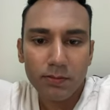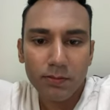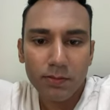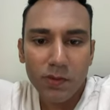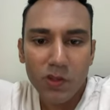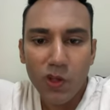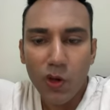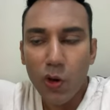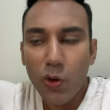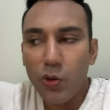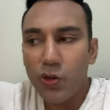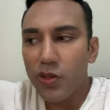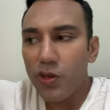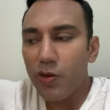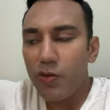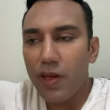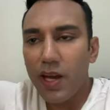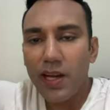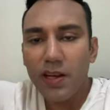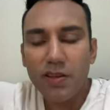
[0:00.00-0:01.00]
So who do
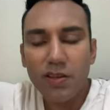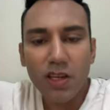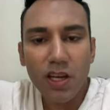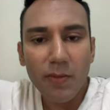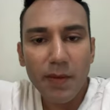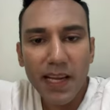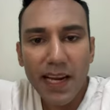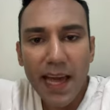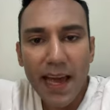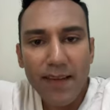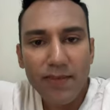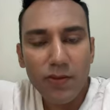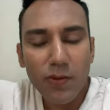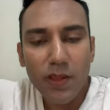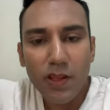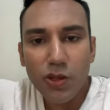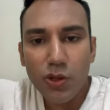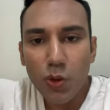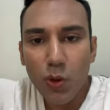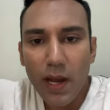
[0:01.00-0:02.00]
you think's going to be left
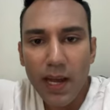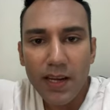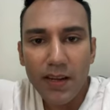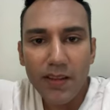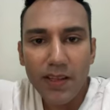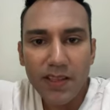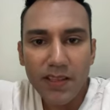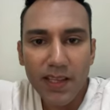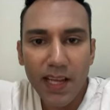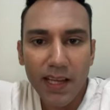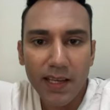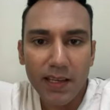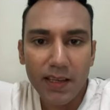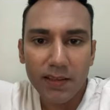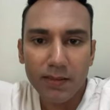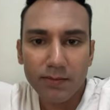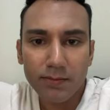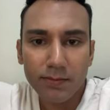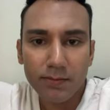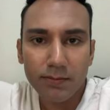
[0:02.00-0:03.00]
with the short end of the stick?
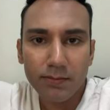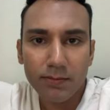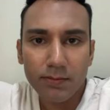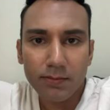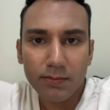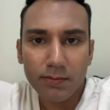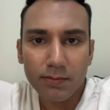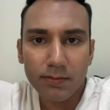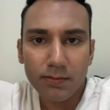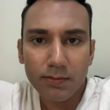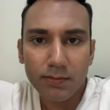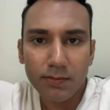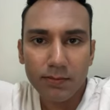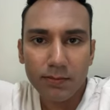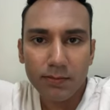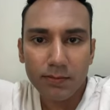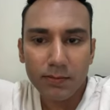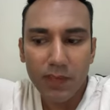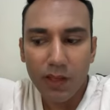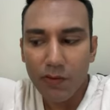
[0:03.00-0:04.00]

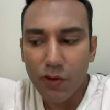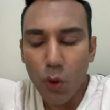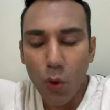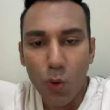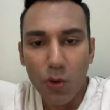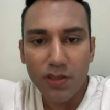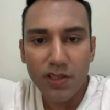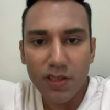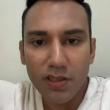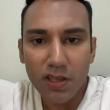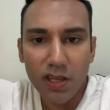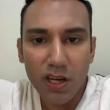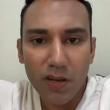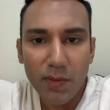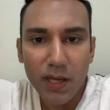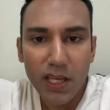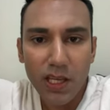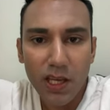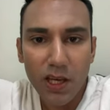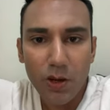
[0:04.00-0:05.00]
Of course it's going to
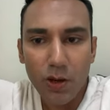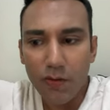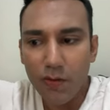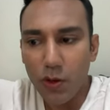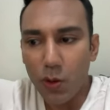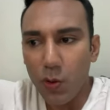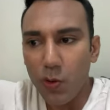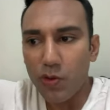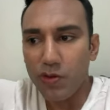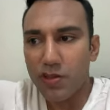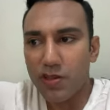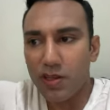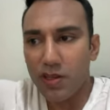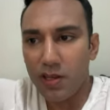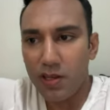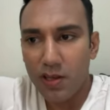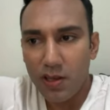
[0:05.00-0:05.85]
be you. Of course